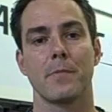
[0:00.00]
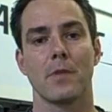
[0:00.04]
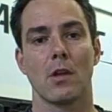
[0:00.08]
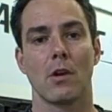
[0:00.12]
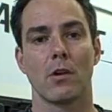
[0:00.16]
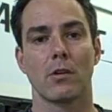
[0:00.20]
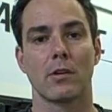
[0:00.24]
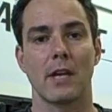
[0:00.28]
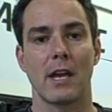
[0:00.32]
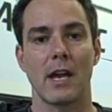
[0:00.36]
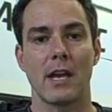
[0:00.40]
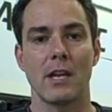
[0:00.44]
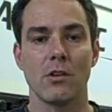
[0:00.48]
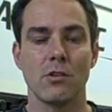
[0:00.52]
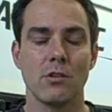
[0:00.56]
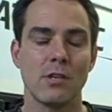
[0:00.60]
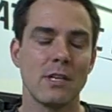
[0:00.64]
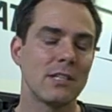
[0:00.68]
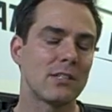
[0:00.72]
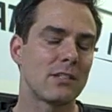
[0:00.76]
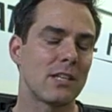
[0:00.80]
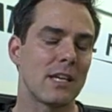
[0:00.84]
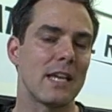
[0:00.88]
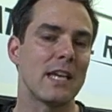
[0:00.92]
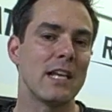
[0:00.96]
okay? You
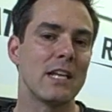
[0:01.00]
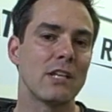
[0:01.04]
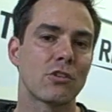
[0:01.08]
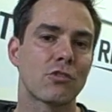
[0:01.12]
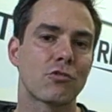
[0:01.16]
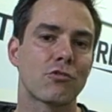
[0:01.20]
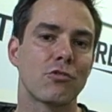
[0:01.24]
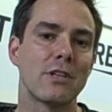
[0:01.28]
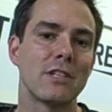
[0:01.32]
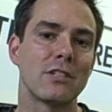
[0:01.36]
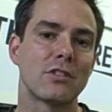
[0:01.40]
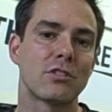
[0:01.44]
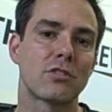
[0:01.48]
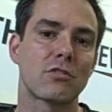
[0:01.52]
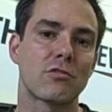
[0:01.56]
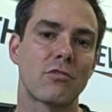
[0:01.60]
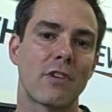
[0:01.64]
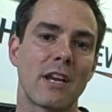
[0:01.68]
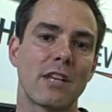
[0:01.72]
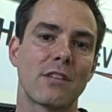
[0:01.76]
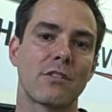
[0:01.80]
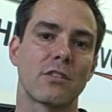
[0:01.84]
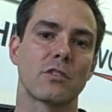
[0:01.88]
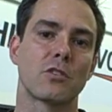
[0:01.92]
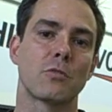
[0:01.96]
need to increase
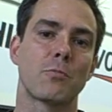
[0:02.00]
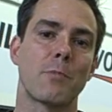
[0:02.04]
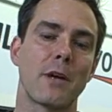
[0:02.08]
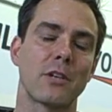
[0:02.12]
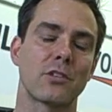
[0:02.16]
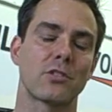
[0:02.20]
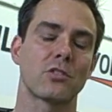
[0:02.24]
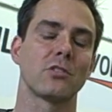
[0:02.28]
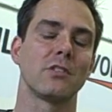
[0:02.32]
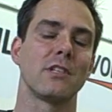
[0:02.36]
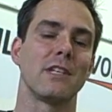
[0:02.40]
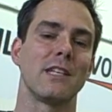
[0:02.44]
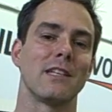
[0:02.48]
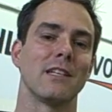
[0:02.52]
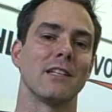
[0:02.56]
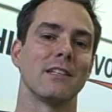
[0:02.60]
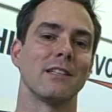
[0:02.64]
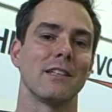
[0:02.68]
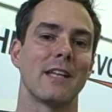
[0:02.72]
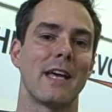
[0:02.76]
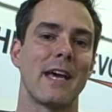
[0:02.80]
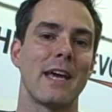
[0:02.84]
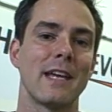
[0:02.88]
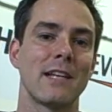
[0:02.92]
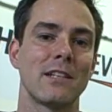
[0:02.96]
strength, especially in the
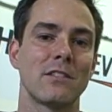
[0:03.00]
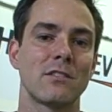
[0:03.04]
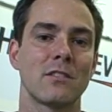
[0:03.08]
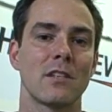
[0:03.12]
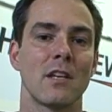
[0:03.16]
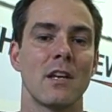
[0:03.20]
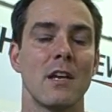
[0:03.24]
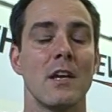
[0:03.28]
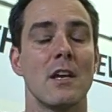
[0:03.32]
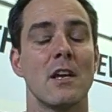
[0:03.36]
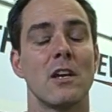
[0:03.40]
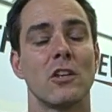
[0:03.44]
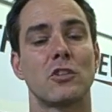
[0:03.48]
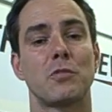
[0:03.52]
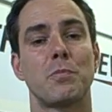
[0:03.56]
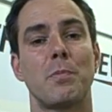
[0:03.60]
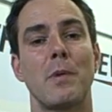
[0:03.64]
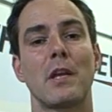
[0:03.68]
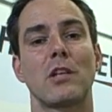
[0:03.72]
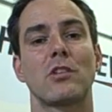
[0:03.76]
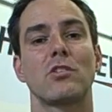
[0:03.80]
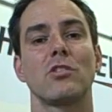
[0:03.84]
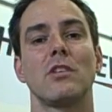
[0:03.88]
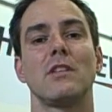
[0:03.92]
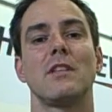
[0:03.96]
legs,
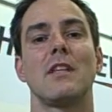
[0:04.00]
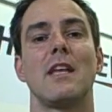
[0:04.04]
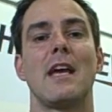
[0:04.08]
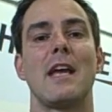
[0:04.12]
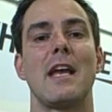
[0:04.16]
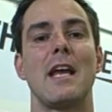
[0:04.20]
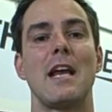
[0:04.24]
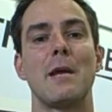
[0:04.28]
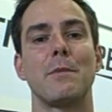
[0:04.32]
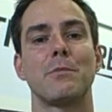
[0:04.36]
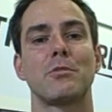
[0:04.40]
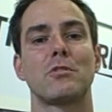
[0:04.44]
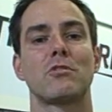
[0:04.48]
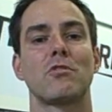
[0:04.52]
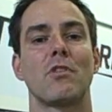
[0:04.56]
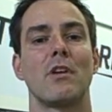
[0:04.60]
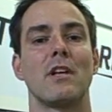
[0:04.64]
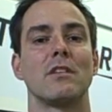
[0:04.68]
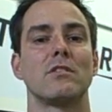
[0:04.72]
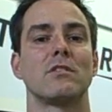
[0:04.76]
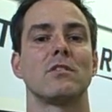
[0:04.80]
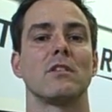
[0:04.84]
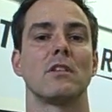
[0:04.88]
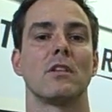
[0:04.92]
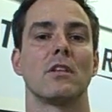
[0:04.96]
especially in the
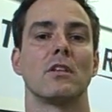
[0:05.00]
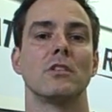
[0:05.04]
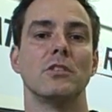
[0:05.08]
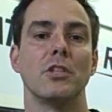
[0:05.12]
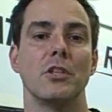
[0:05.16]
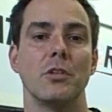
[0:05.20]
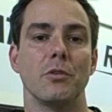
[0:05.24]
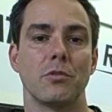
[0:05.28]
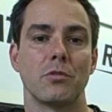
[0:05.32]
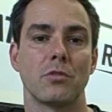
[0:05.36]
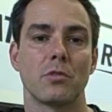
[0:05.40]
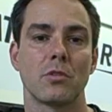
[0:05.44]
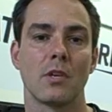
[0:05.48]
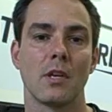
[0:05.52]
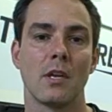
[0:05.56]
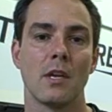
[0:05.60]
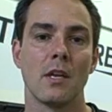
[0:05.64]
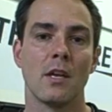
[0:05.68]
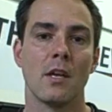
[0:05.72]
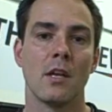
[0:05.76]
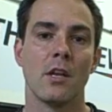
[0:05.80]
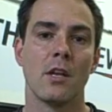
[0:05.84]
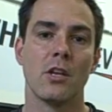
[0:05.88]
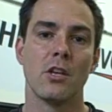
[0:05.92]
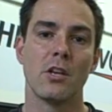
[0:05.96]
hamstrings and glutes.
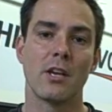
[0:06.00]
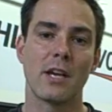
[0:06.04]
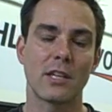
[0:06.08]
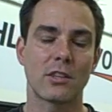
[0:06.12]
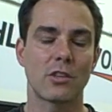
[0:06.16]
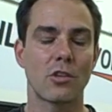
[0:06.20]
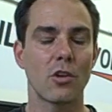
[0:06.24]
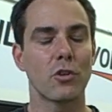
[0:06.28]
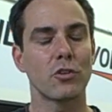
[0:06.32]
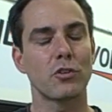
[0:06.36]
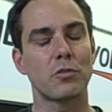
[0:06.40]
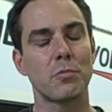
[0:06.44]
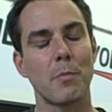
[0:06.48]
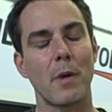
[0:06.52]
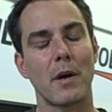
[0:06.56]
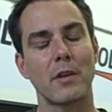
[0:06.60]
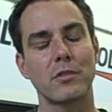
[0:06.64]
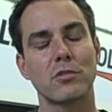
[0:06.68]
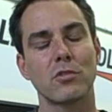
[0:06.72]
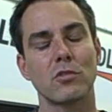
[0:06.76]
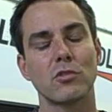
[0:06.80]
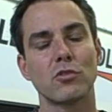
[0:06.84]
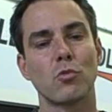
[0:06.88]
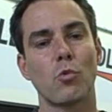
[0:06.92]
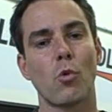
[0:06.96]
You get those
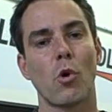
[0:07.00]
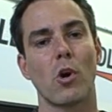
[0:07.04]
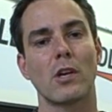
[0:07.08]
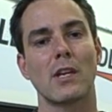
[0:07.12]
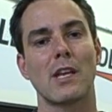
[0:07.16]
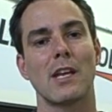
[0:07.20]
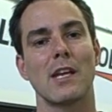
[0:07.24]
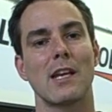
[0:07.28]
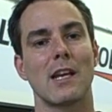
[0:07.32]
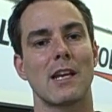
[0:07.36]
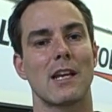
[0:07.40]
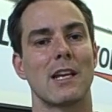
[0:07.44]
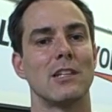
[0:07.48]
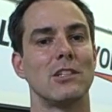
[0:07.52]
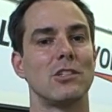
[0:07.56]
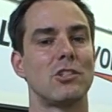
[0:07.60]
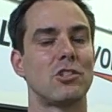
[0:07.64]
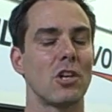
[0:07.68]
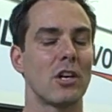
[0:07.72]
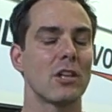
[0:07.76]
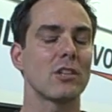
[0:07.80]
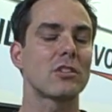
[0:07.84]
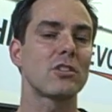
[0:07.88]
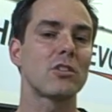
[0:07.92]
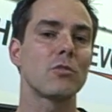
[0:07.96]
muscles working in
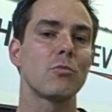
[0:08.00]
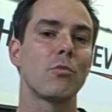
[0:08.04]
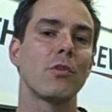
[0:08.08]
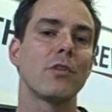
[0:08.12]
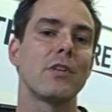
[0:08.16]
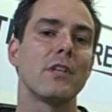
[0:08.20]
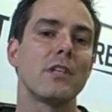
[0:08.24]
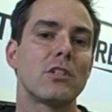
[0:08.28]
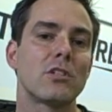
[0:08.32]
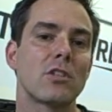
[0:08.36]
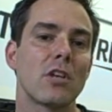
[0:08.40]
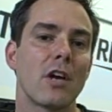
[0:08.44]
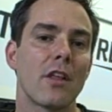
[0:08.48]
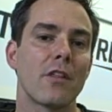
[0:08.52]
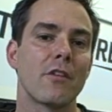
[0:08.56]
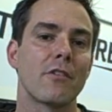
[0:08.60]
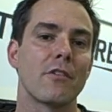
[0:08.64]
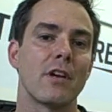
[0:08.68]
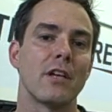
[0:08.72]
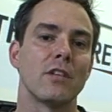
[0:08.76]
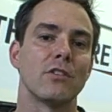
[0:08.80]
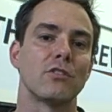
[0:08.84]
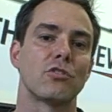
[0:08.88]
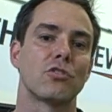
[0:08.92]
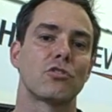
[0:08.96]
conjunction with each other
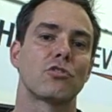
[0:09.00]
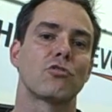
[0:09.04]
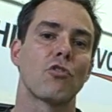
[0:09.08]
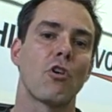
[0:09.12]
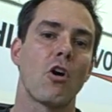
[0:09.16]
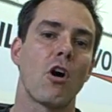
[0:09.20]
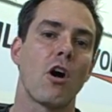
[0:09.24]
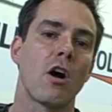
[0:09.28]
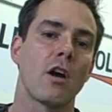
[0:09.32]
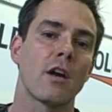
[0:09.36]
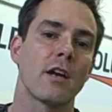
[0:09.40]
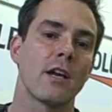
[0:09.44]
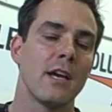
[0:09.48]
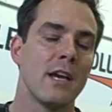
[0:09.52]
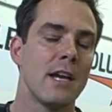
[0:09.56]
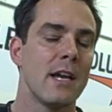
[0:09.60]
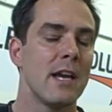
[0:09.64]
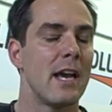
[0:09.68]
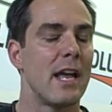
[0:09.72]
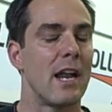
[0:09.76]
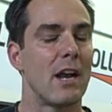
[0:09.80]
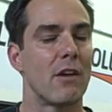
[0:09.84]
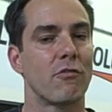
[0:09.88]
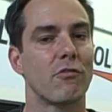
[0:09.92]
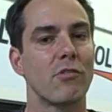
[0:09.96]
and strong,
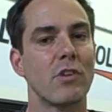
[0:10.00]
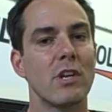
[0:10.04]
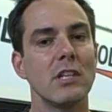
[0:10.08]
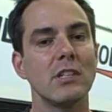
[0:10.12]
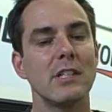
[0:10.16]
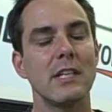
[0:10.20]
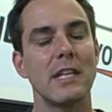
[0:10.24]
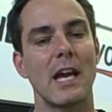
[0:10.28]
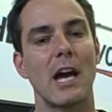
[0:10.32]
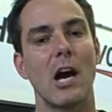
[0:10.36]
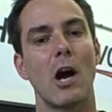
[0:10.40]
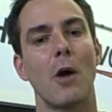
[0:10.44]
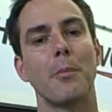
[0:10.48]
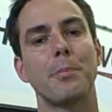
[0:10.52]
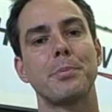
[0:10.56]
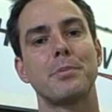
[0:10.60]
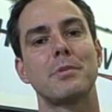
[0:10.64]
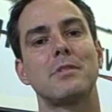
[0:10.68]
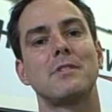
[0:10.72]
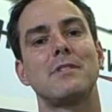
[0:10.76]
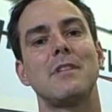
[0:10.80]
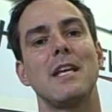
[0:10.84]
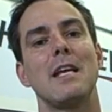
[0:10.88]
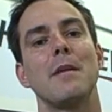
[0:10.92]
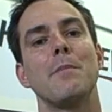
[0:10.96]
and it really helps
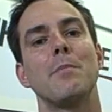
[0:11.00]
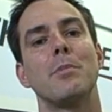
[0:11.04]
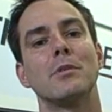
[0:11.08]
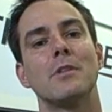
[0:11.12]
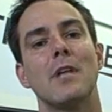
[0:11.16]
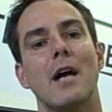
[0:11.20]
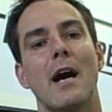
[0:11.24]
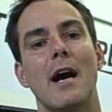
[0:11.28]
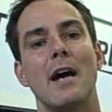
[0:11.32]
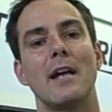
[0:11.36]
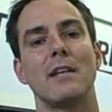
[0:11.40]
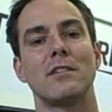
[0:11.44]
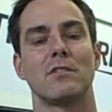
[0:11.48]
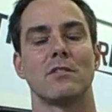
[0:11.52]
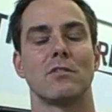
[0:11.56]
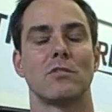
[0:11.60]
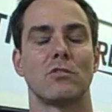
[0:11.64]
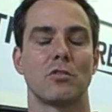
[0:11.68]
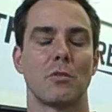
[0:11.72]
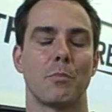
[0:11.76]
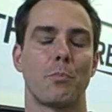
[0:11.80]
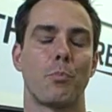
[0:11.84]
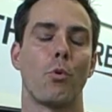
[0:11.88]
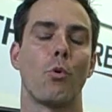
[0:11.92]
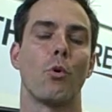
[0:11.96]
stabilize and
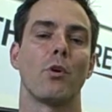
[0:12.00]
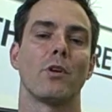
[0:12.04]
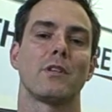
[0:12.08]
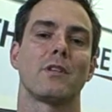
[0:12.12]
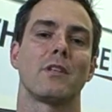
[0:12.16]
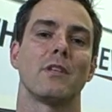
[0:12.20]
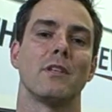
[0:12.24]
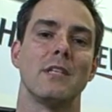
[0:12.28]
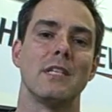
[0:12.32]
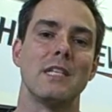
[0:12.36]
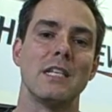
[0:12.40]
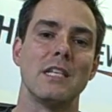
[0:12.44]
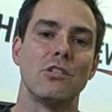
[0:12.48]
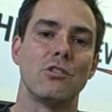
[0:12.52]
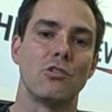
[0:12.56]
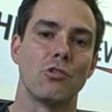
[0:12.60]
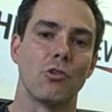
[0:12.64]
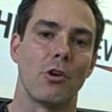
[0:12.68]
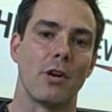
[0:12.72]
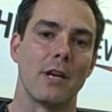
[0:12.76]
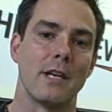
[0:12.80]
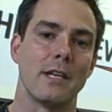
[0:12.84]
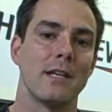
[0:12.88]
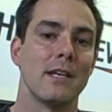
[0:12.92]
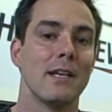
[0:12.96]
support the knee
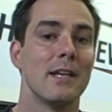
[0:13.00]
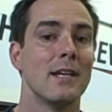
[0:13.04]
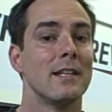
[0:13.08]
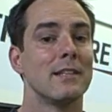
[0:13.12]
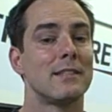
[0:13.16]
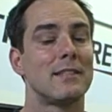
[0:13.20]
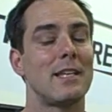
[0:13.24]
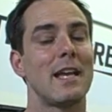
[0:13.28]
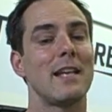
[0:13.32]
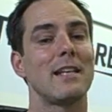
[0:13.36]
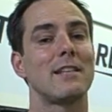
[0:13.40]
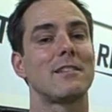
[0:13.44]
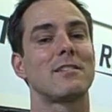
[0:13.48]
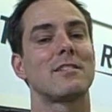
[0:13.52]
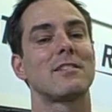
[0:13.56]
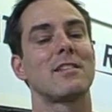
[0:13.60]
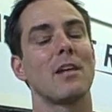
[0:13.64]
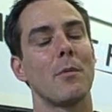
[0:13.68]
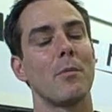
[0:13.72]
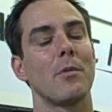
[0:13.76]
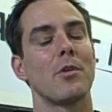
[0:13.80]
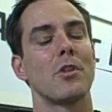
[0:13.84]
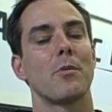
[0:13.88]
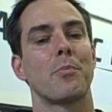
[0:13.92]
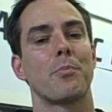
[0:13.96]
joint, takes
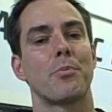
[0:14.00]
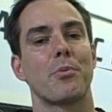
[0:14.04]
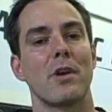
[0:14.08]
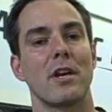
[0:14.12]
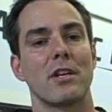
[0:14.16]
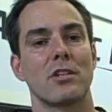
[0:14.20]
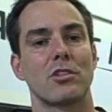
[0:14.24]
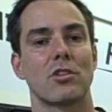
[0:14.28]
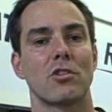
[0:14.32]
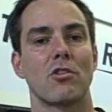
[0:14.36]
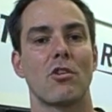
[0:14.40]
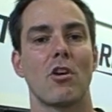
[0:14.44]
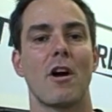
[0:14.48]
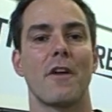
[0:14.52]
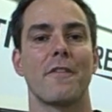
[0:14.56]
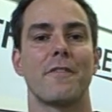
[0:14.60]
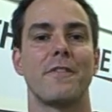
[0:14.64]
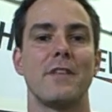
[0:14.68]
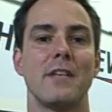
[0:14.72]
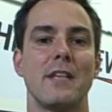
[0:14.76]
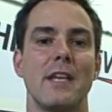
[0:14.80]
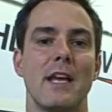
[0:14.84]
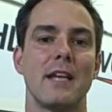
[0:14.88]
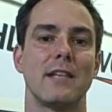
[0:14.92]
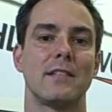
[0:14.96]
some of the pressure off
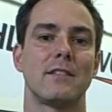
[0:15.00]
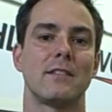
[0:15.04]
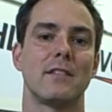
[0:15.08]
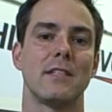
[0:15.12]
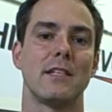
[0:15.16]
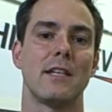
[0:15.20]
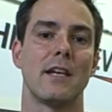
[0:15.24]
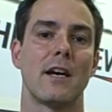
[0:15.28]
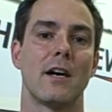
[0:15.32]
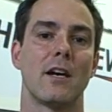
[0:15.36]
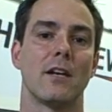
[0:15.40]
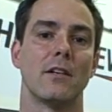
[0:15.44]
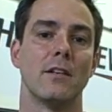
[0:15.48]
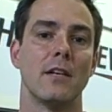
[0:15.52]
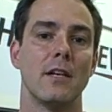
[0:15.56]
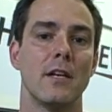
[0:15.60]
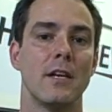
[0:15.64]
the ACL.